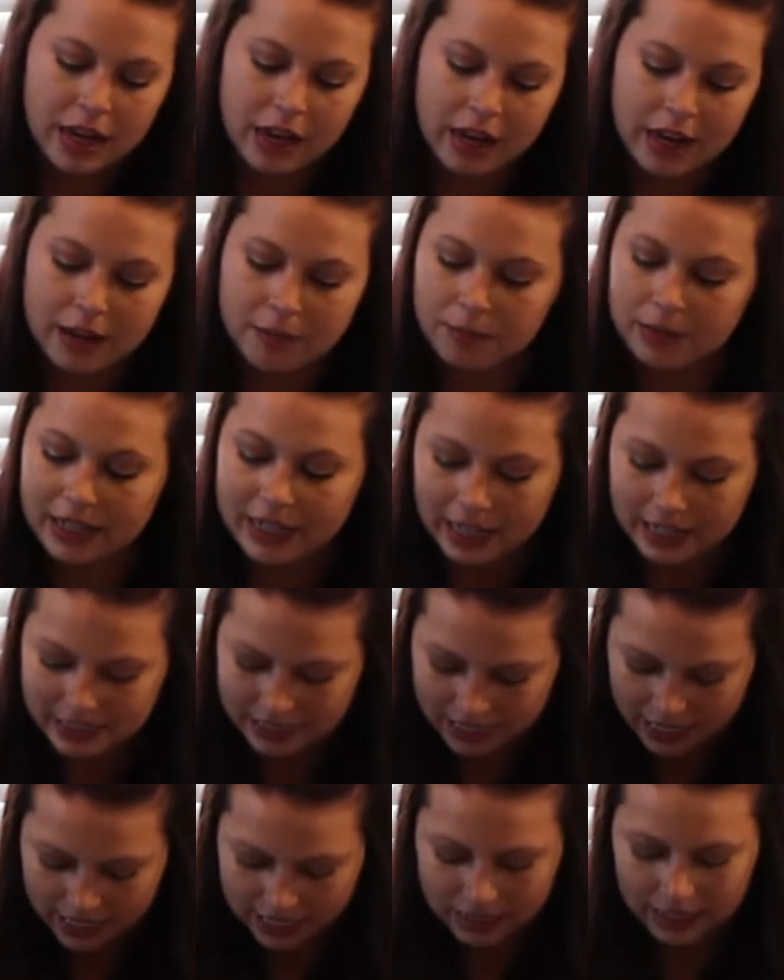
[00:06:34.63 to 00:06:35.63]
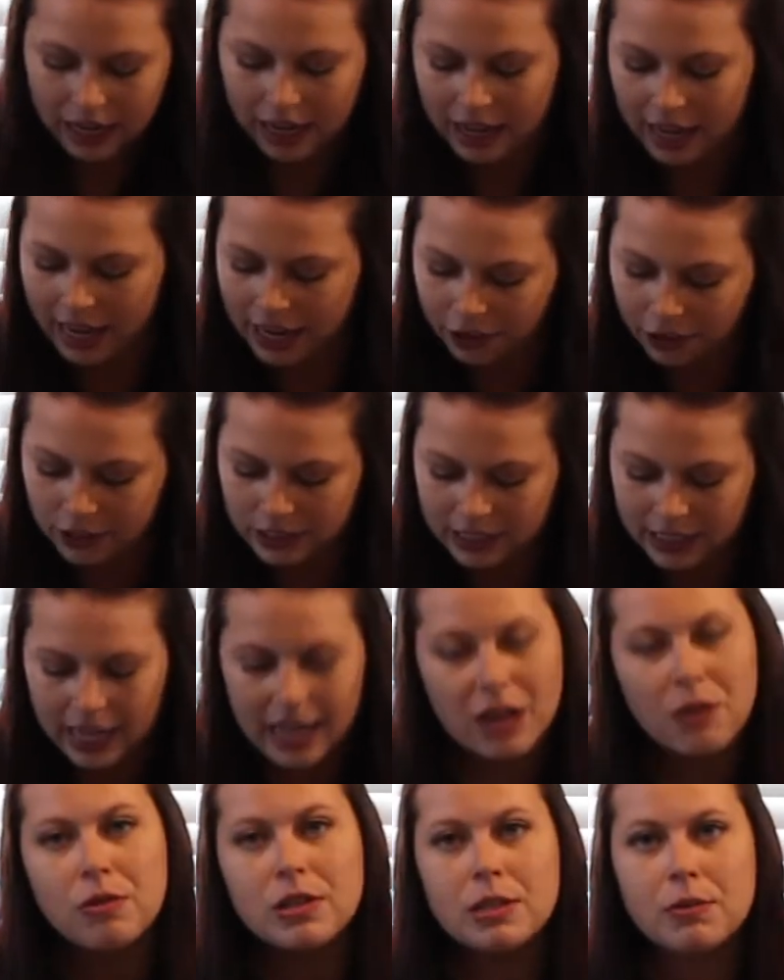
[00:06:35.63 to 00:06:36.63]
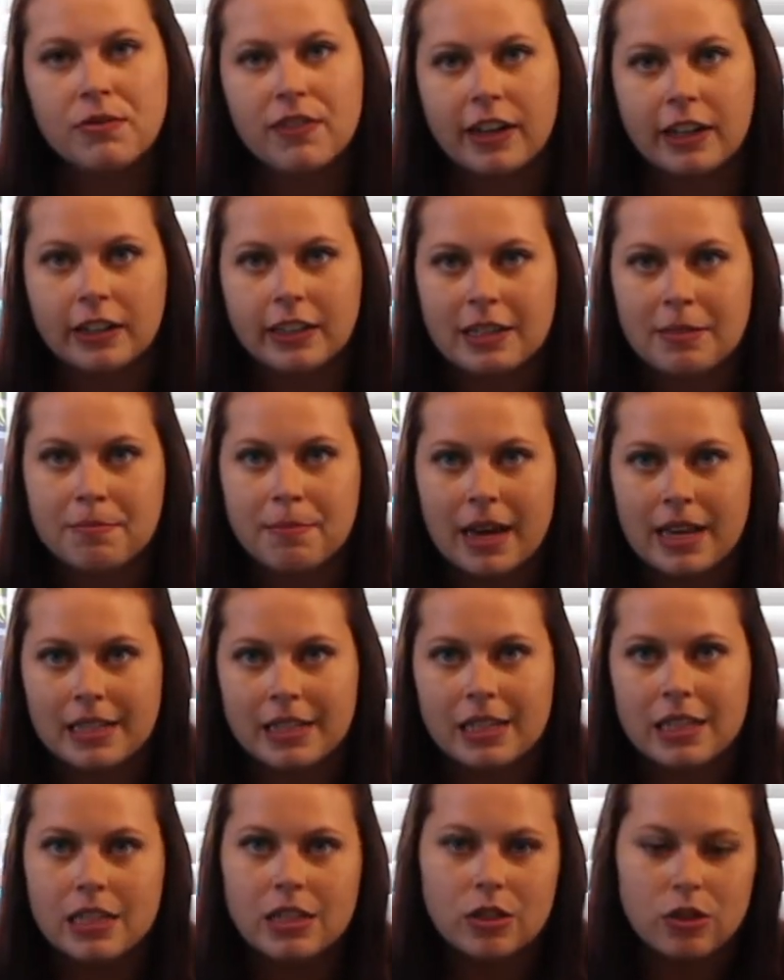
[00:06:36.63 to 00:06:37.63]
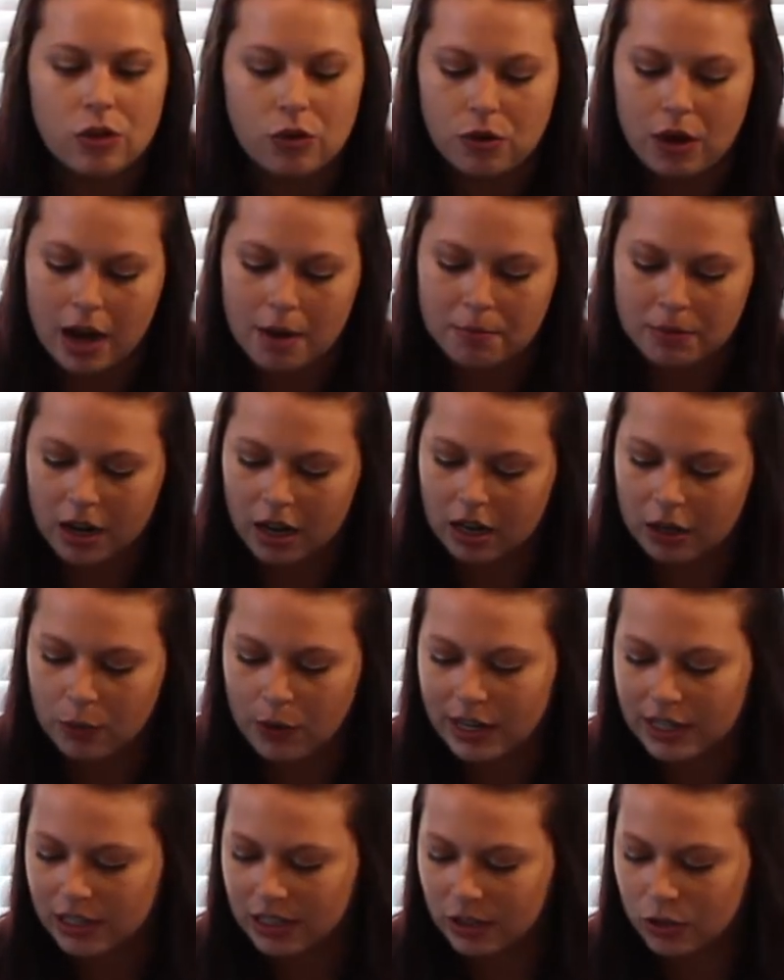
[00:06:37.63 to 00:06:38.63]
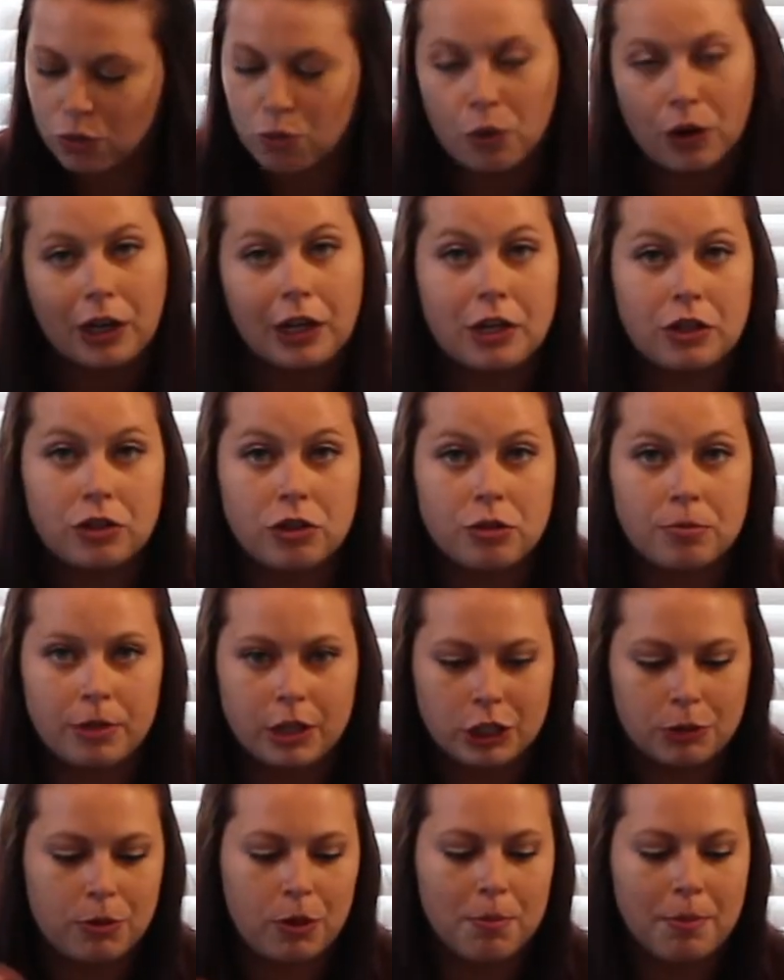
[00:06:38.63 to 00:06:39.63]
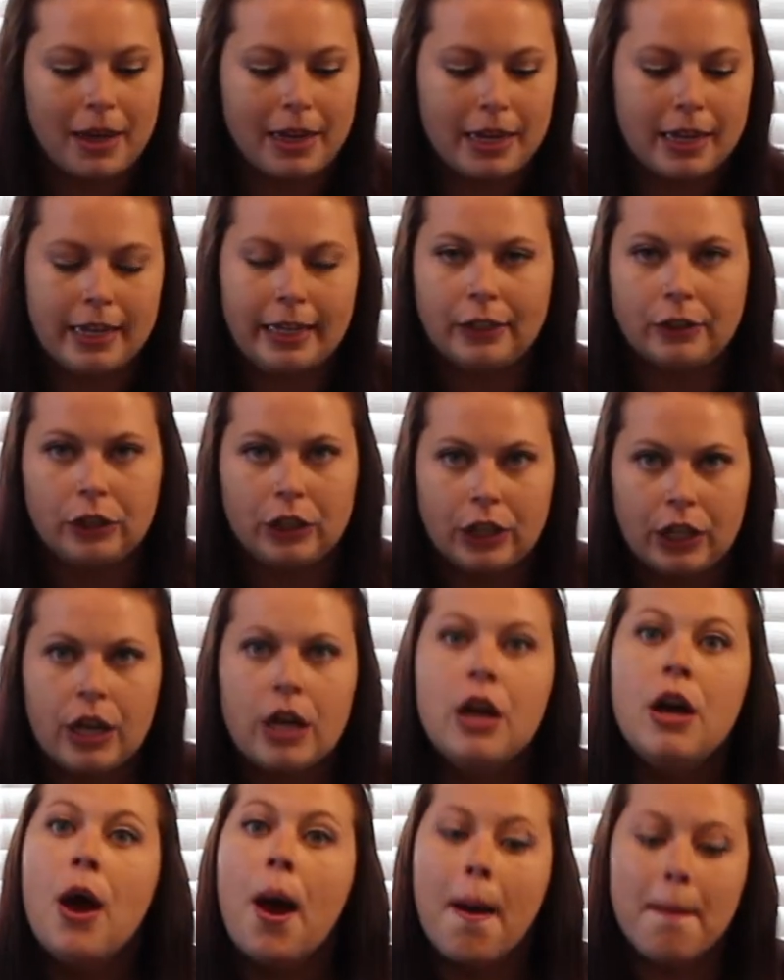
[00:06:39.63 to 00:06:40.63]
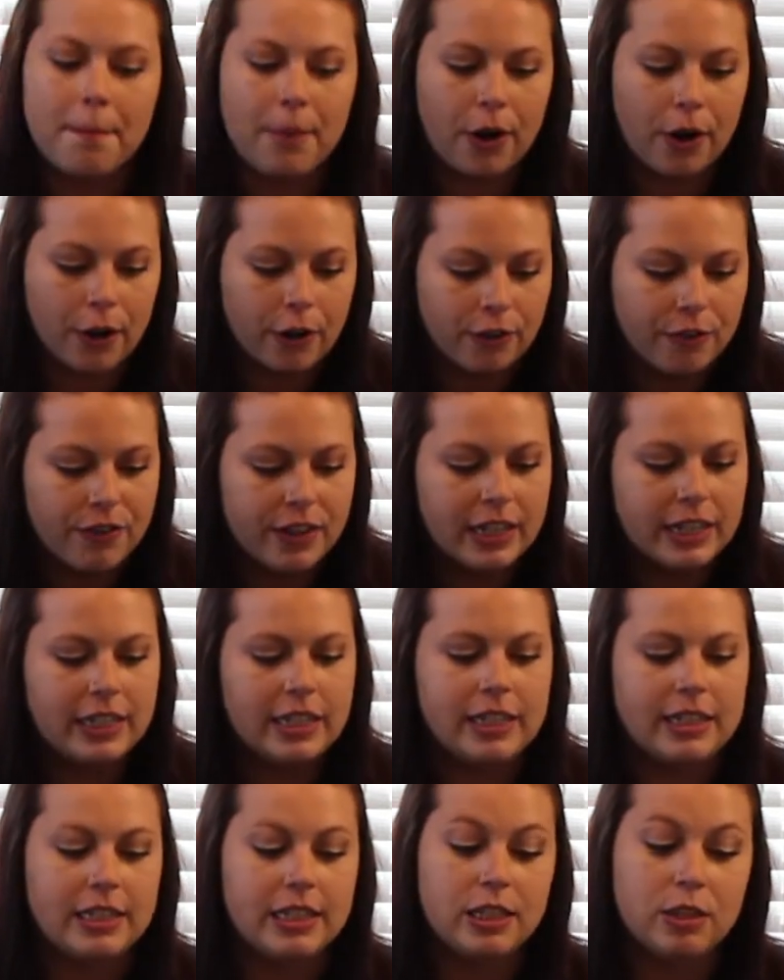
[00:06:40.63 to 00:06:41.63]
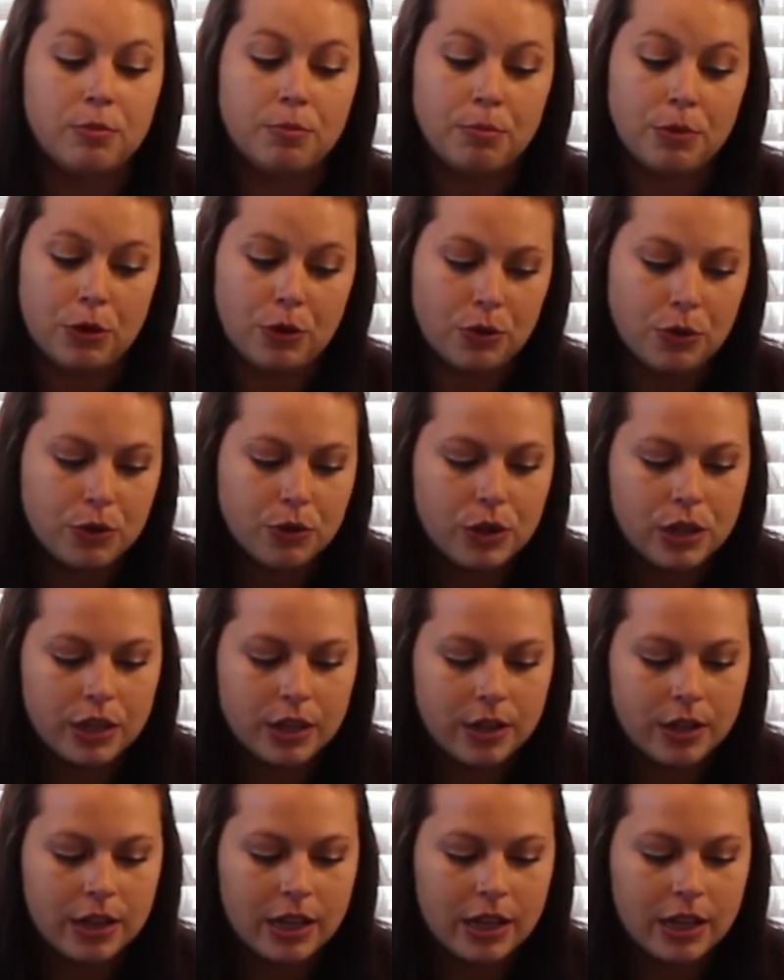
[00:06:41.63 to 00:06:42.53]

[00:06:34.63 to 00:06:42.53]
Like I said, Hagrid's cake was fairly messy, so I'm not going to worry too much about making it look perfect and smooth